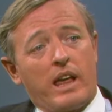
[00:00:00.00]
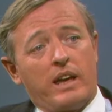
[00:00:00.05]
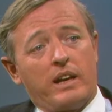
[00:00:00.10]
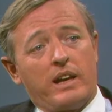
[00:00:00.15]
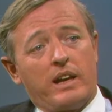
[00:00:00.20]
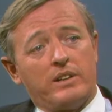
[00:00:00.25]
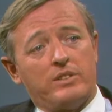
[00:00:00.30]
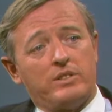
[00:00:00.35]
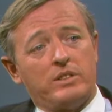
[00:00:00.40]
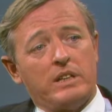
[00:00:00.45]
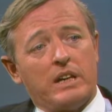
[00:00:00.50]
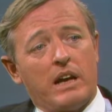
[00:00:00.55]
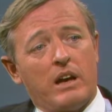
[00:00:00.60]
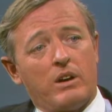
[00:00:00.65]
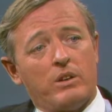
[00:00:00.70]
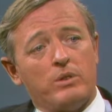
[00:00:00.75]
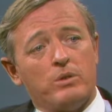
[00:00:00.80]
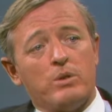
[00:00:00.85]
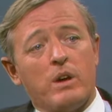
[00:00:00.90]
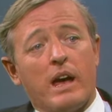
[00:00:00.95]
and I see how
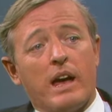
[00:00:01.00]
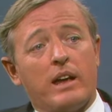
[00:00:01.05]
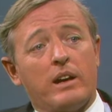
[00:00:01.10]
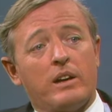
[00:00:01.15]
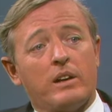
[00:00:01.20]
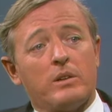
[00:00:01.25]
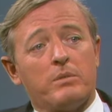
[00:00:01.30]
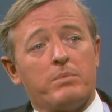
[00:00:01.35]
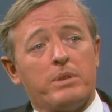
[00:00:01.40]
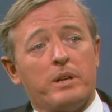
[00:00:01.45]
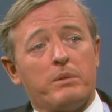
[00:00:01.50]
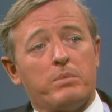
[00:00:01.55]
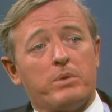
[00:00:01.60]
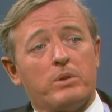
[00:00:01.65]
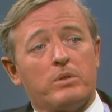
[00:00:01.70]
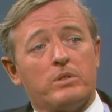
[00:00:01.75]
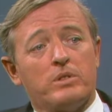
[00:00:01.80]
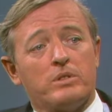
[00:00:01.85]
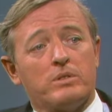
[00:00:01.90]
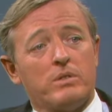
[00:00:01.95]
you handle people
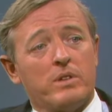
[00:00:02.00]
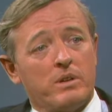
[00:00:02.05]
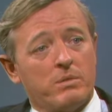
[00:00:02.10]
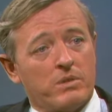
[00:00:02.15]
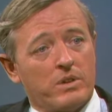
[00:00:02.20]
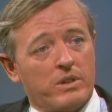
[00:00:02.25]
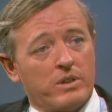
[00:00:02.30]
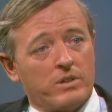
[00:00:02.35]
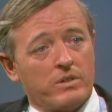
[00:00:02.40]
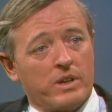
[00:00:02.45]
who disagree with you.